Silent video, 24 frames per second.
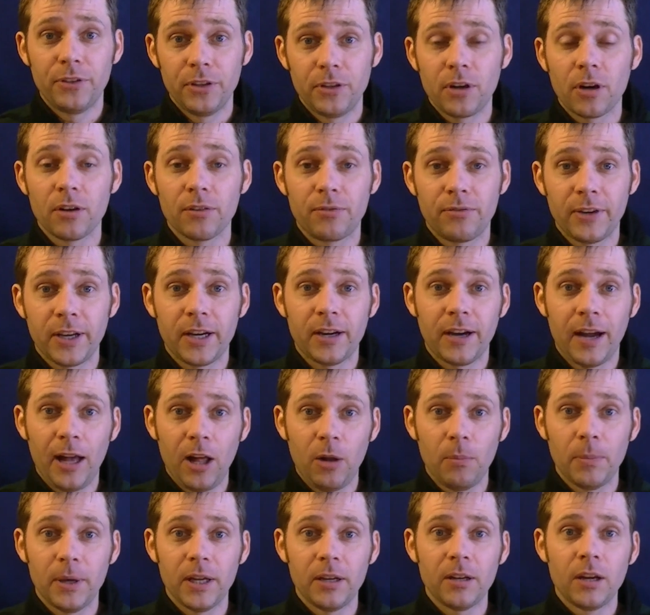the Darth Vader
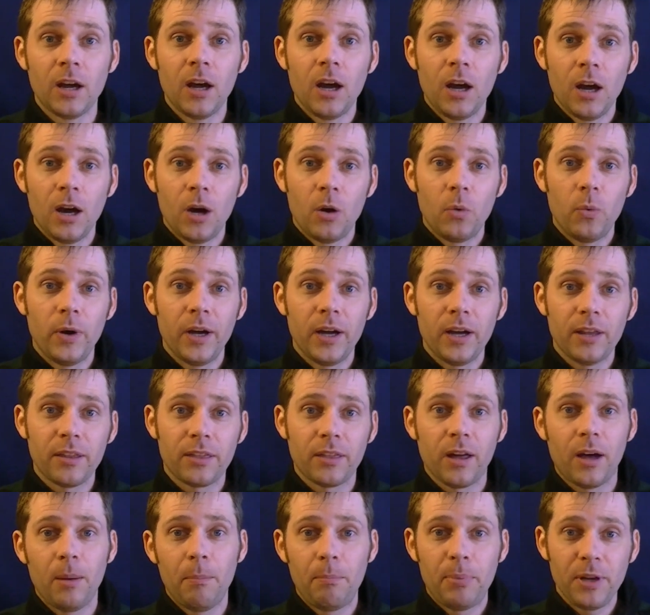helmet
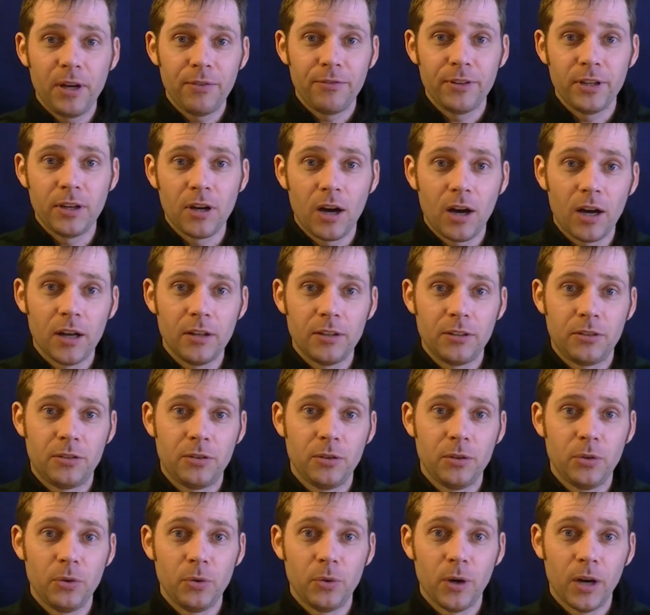with a bit of a nod
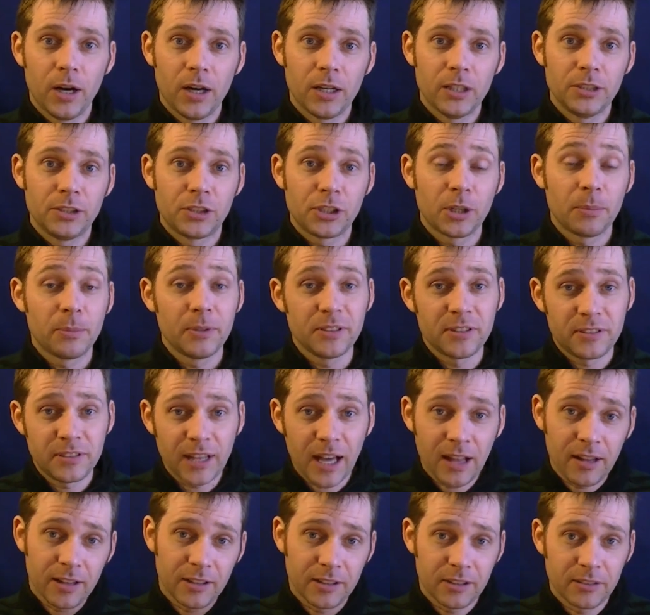to a German
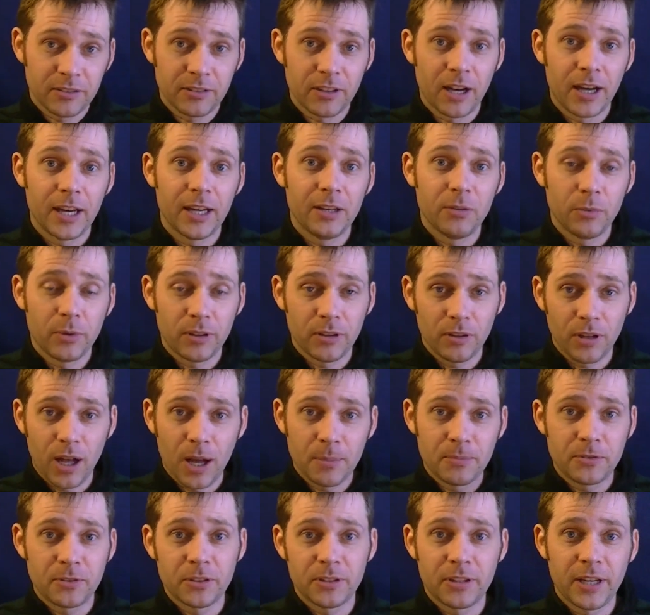salad design with a
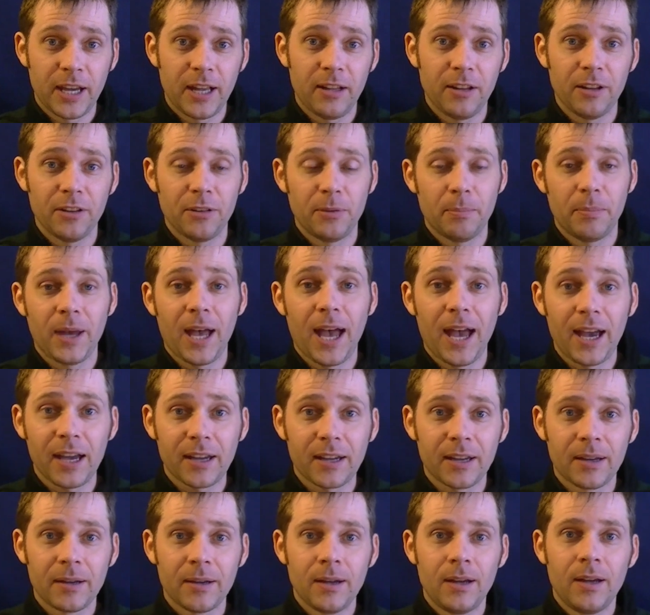lobster tail at the
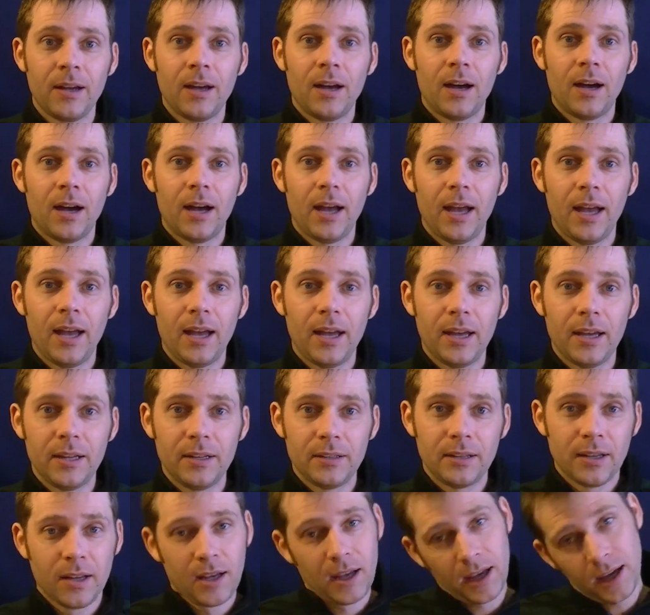back
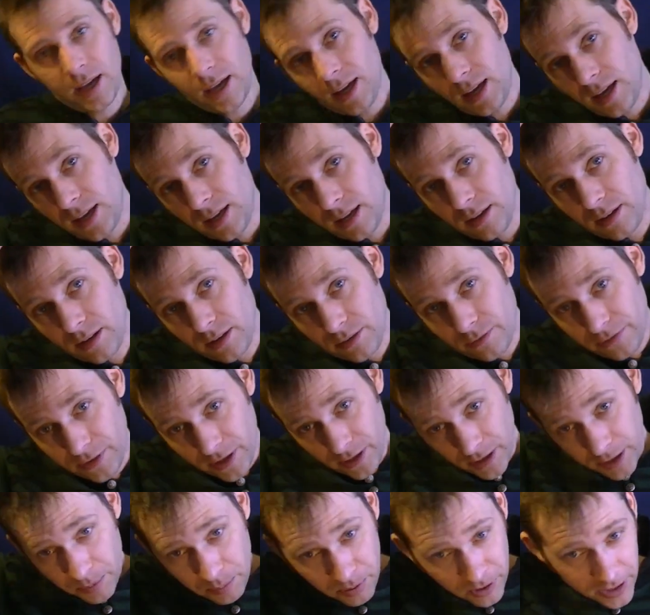and a
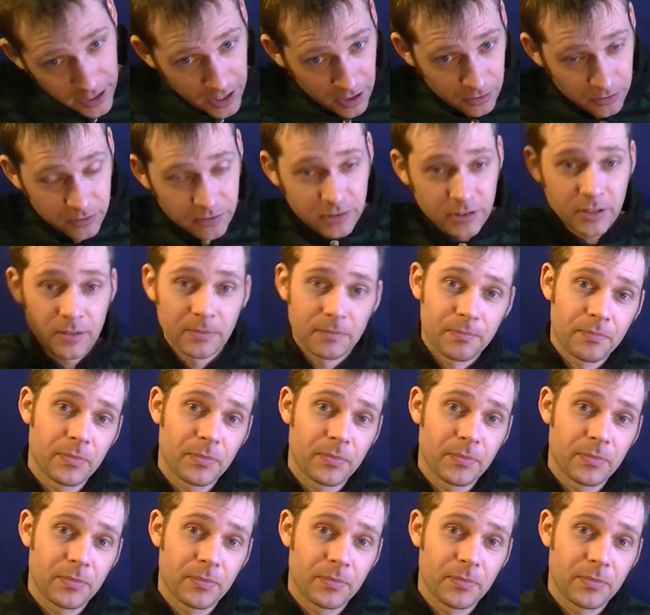fairly pronounced